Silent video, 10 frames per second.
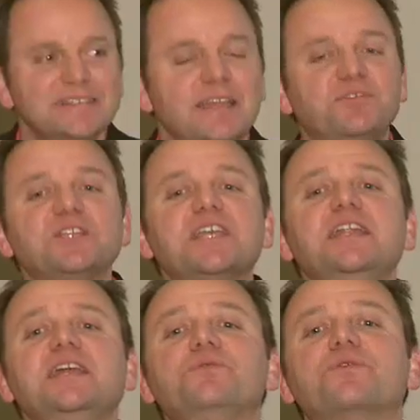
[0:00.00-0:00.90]
If there's
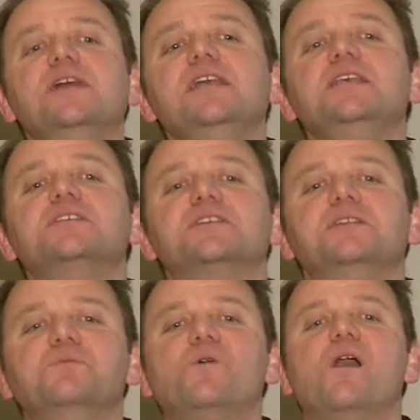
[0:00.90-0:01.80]
any
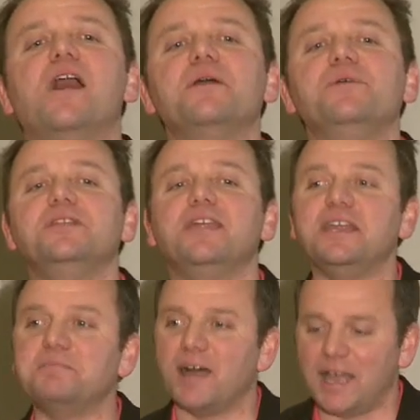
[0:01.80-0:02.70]
reason why we
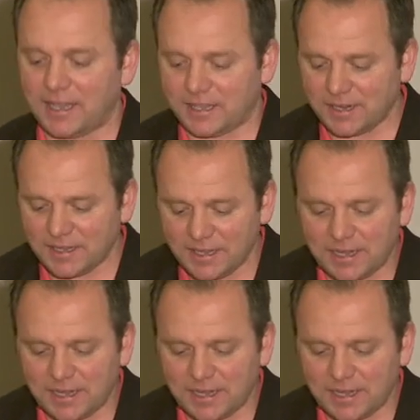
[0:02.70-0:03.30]
need marketing,